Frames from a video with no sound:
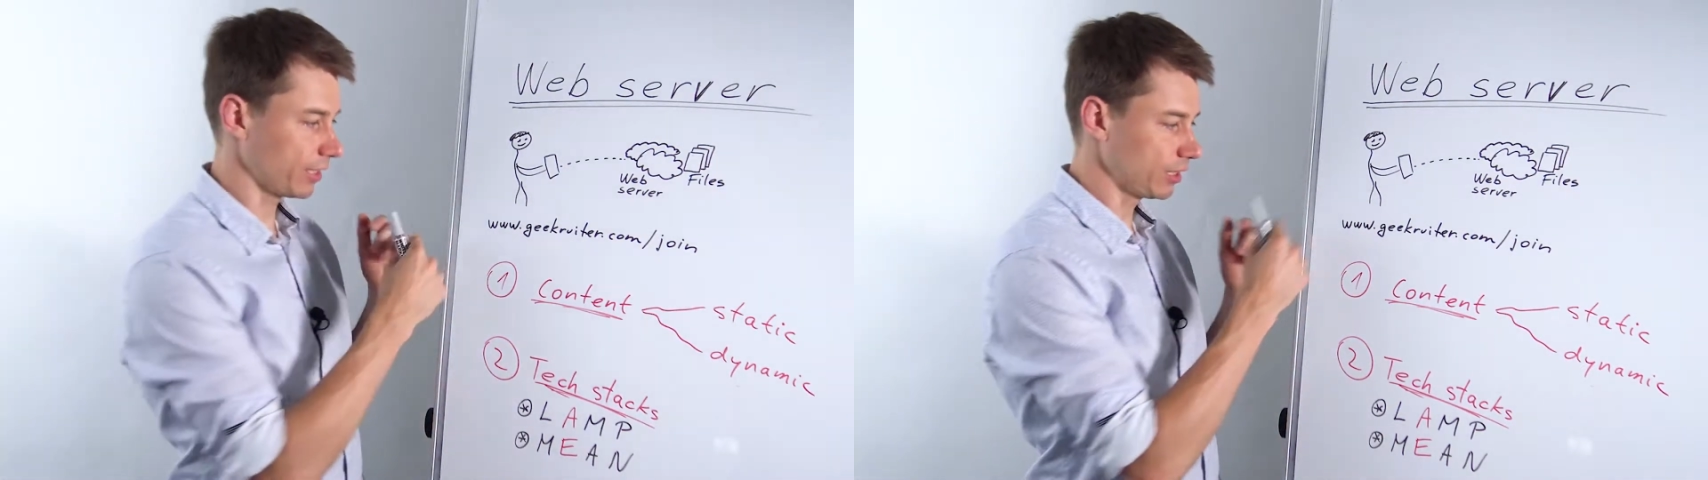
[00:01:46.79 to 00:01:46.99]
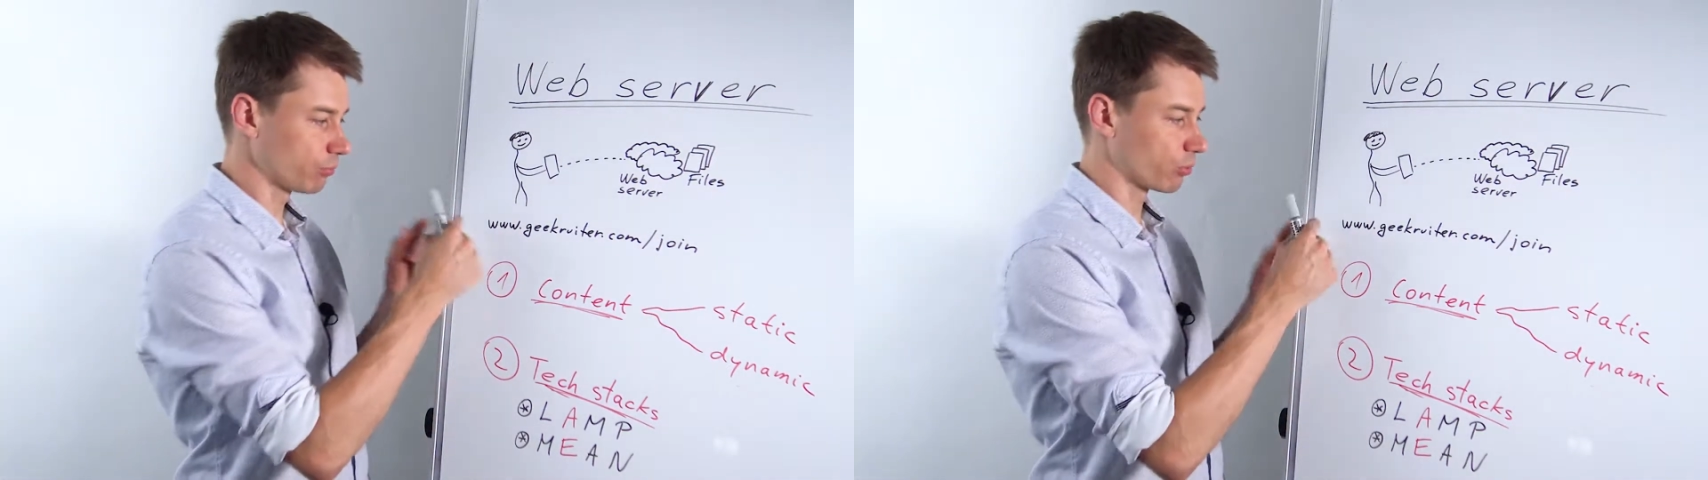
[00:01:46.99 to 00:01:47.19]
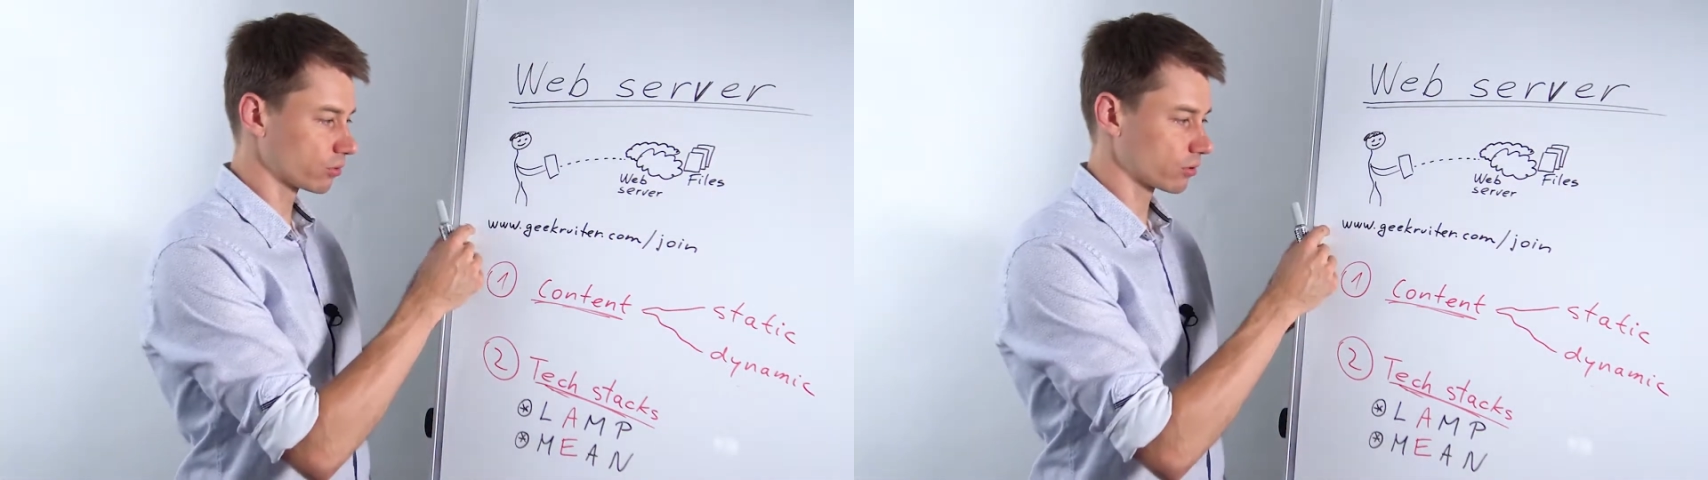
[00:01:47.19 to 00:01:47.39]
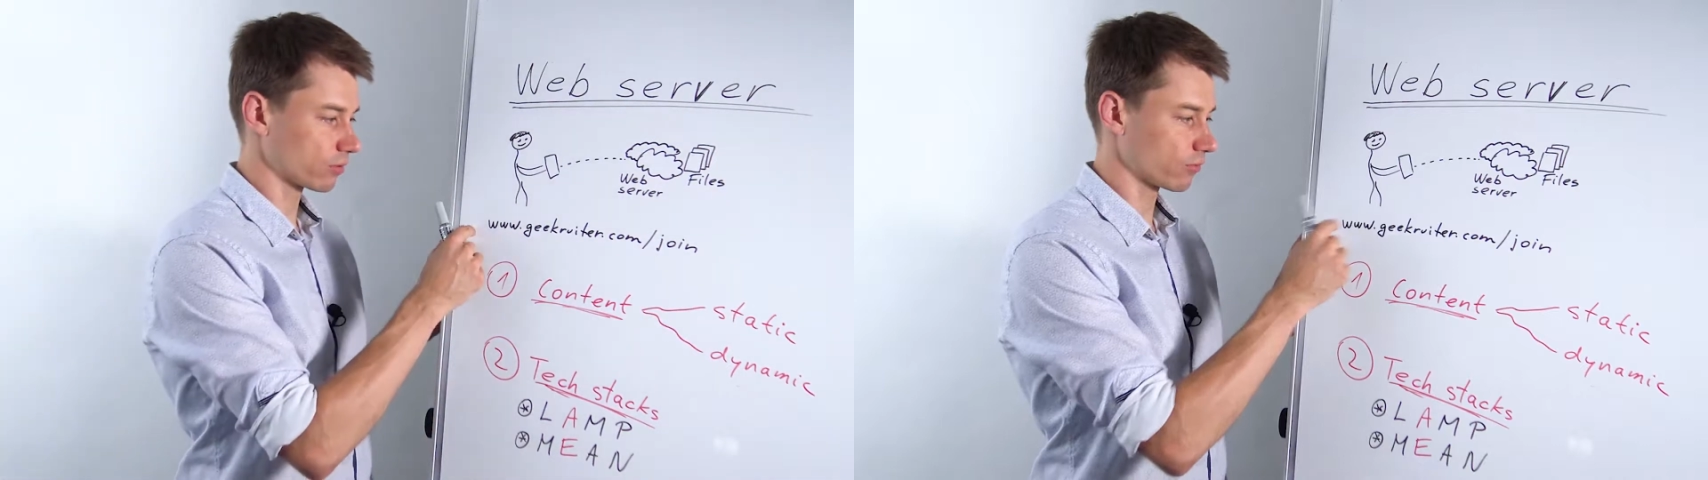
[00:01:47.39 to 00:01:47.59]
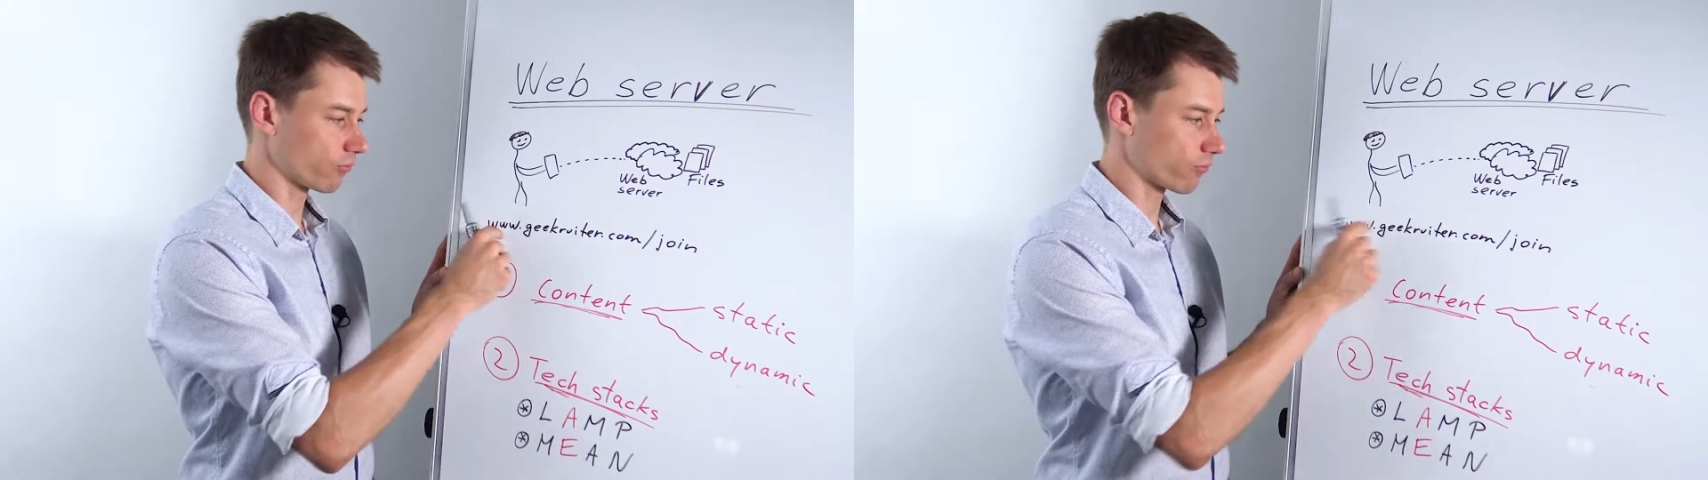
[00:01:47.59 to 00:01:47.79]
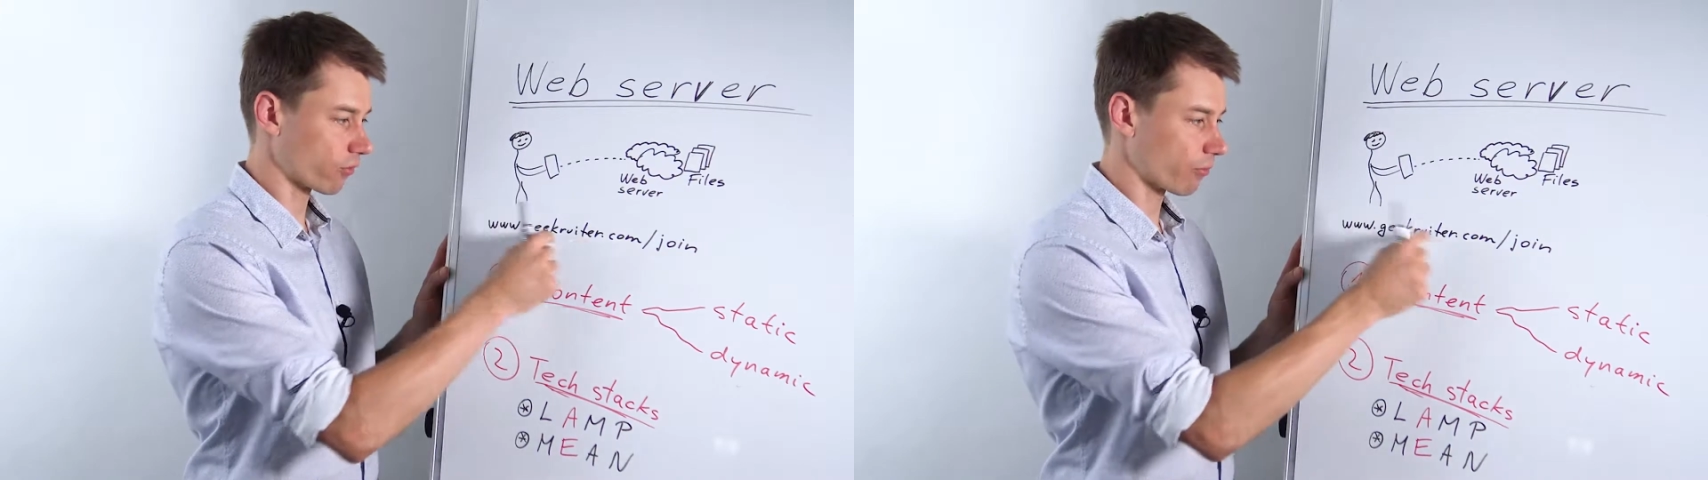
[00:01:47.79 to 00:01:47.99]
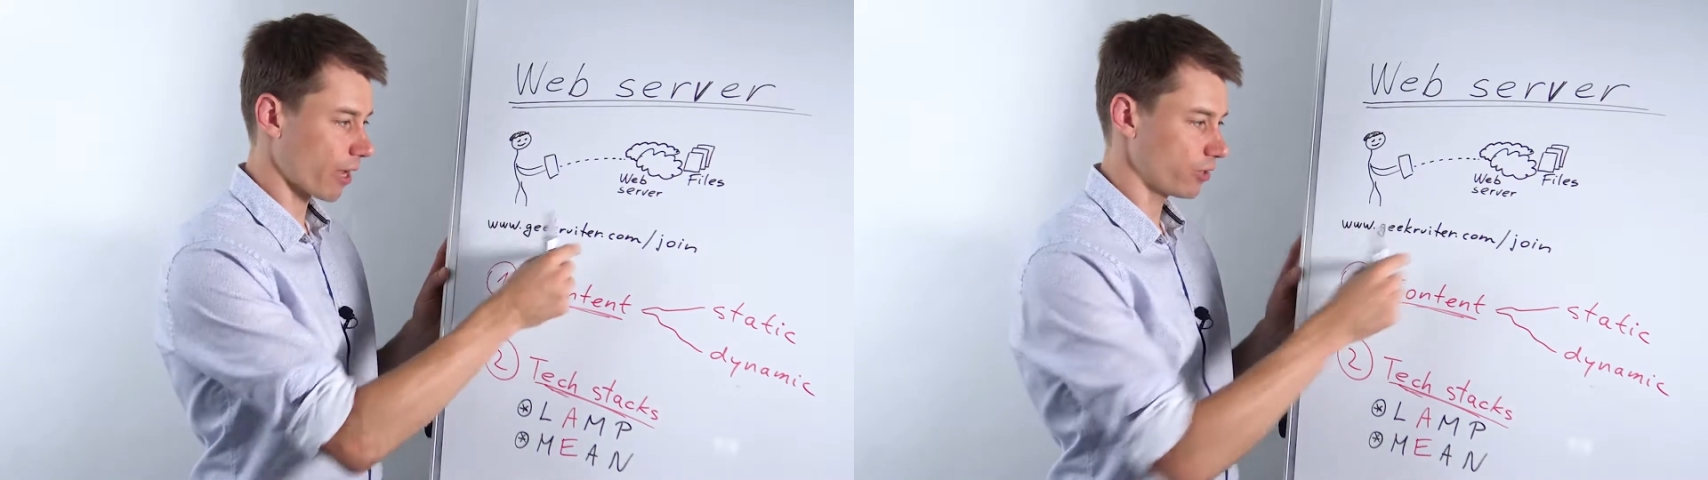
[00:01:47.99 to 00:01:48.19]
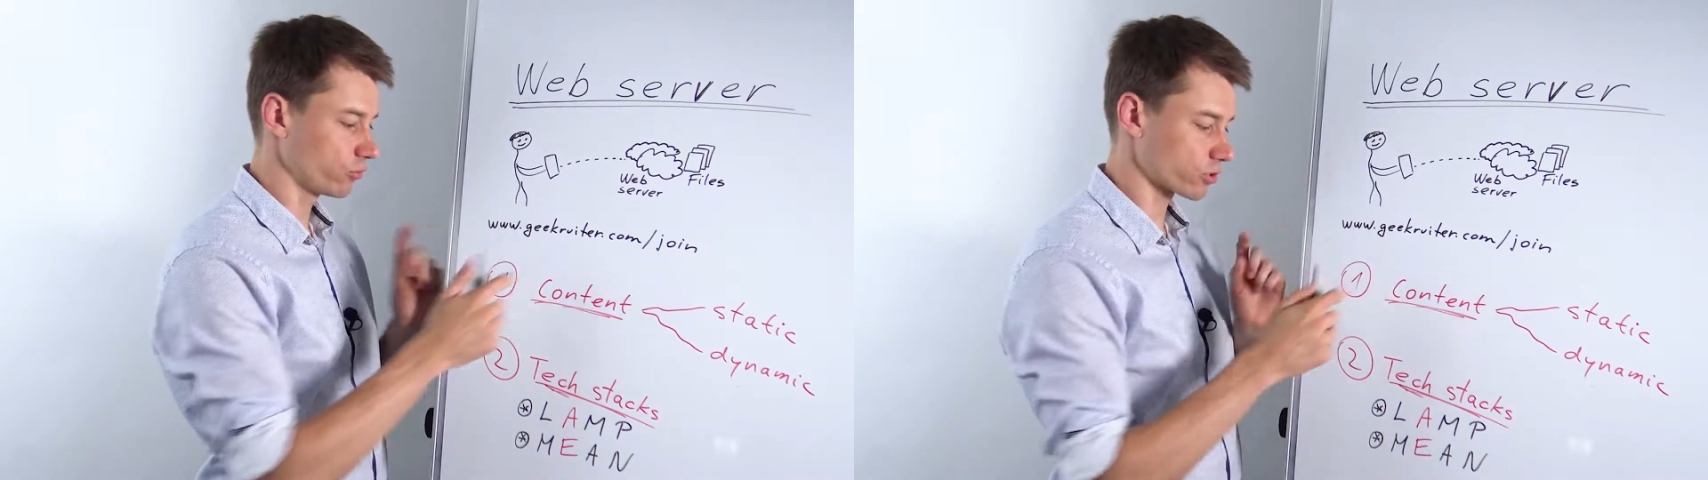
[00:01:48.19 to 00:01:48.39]
input from a
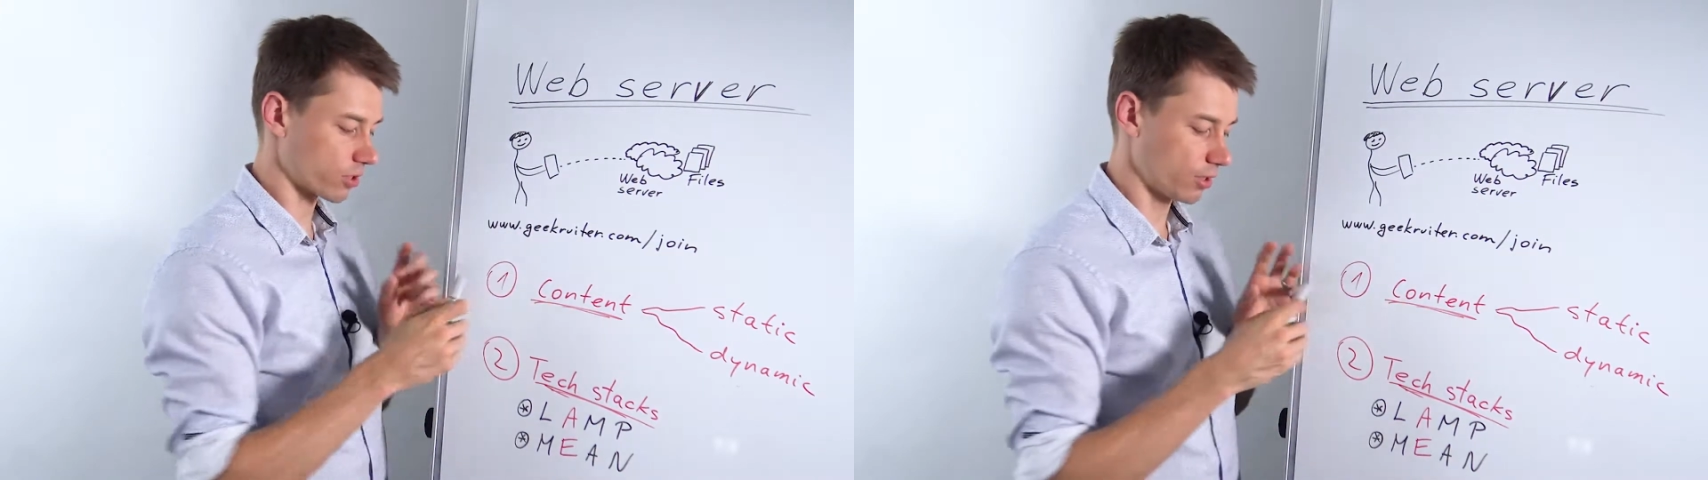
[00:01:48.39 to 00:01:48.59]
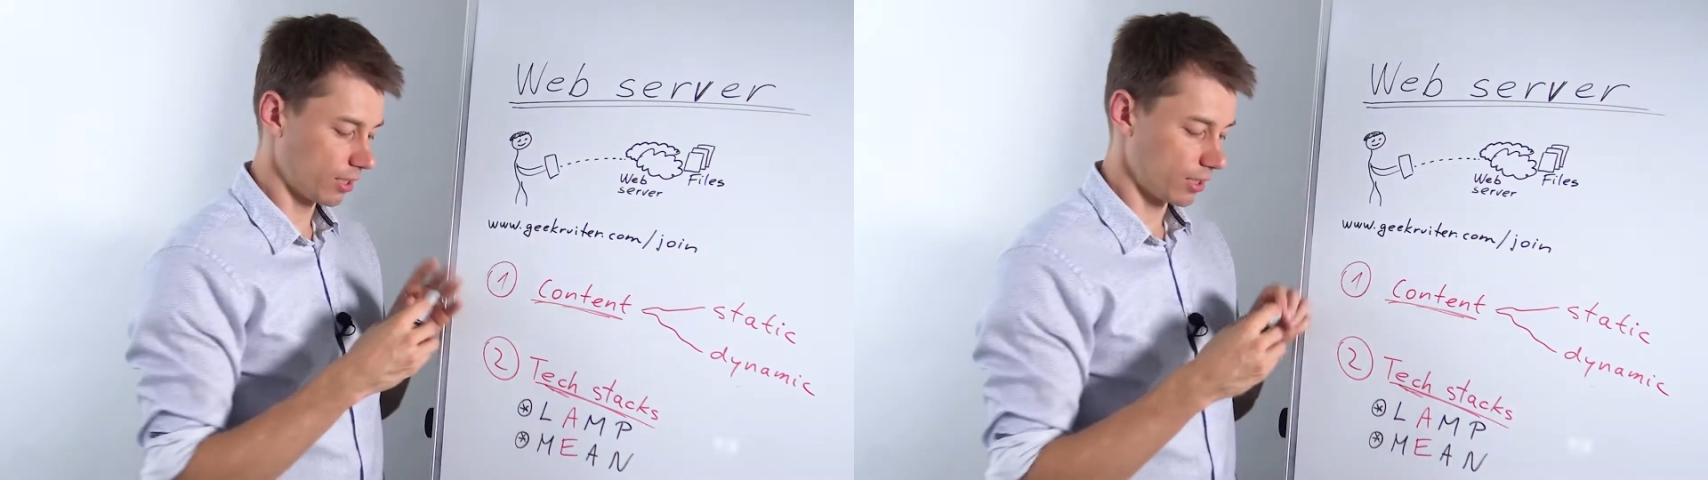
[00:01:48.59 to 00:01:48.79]
user.